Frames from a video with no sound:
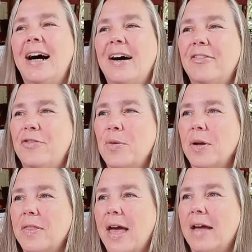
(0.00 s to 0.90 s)

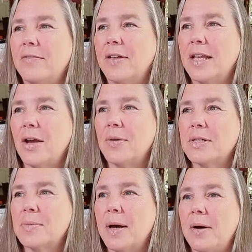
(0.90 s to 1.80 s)
for that video
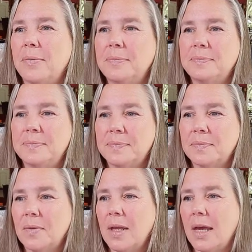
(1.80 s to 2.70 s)
as well.
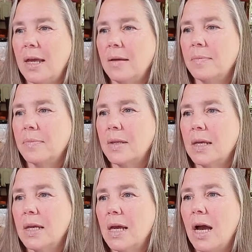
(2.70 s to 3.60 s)
Okay.
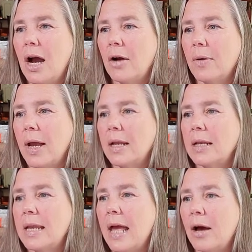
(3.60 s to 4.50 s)
All right.
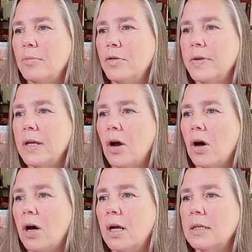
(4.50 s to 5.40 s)
Now moving
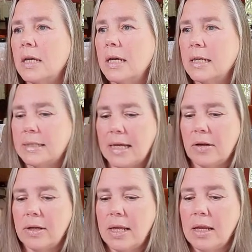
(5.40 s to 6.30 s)
on
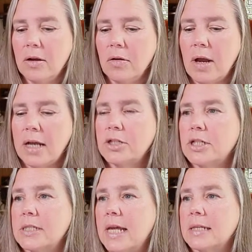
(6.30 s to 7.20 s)
down here, I
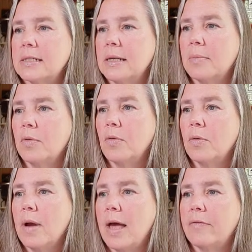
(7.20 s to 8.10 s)
just had some
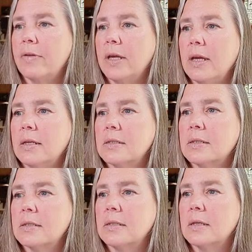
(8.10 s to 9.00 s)

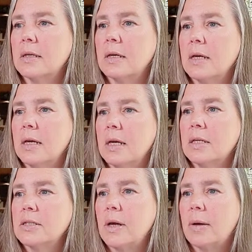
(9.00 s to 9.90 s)
graphics.
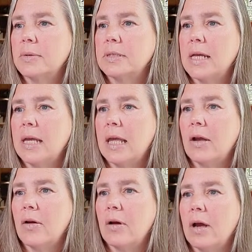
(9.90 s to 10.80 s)
So I will take
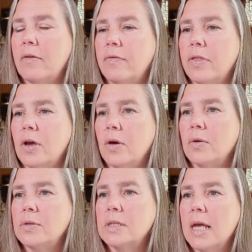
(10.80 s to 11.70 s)
care of
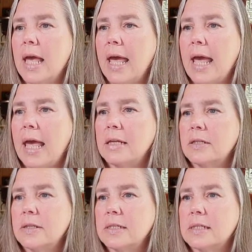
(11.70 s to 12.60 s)
those. And
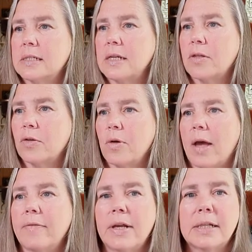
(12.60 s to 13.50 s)
this is another
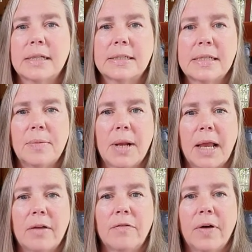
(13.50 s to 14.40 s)
graphic. Let's see what I
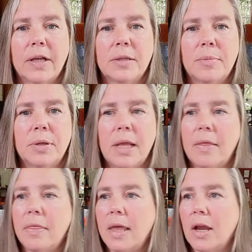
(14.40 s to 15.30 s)
can find to put
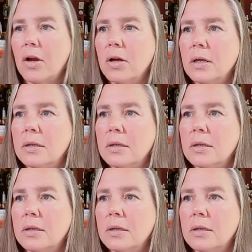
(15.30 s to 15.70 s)
in there.